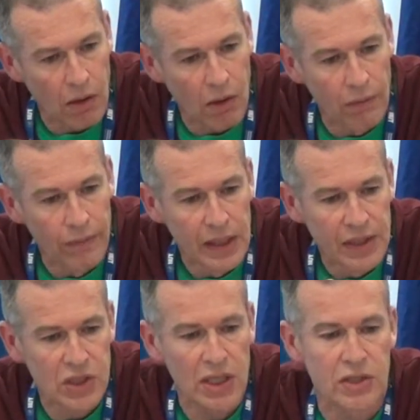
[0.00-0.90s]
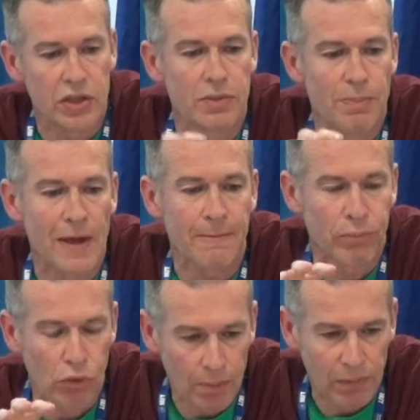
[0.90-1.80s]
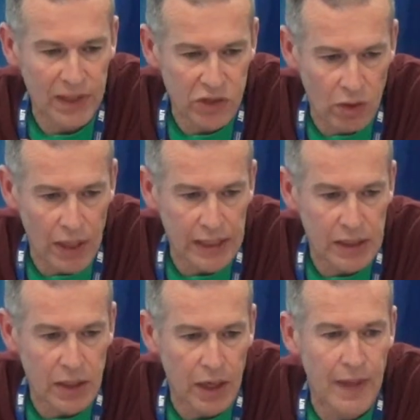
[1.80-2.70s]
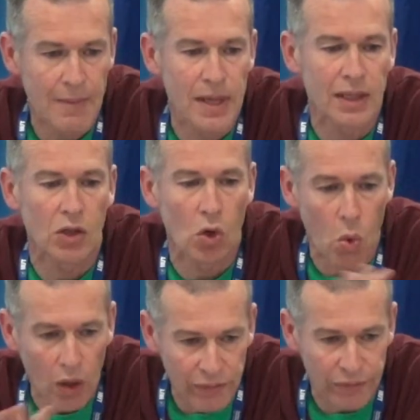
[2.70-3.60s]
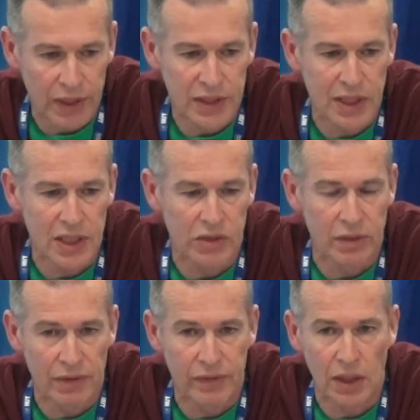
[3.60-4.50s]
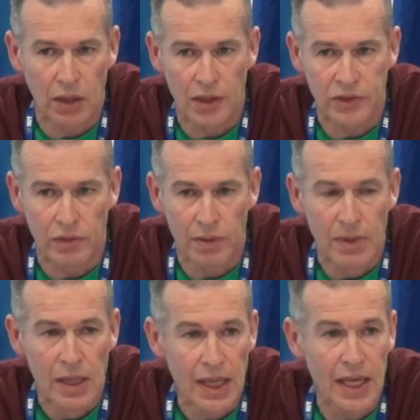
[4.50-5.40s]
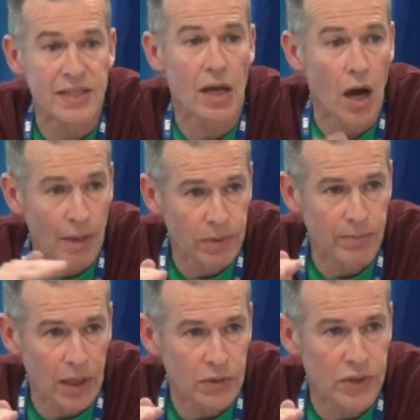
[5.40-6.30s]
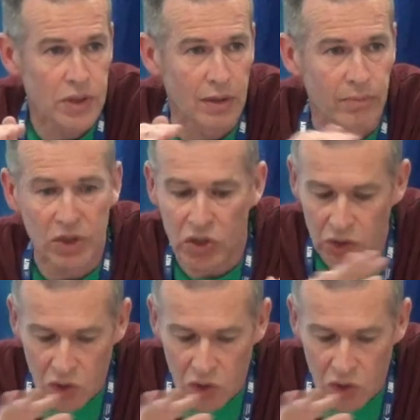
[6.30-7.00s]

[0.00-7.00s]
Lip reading: of teachers being properly trained and there being a qualified teacher in every classroom is uppermost, and we should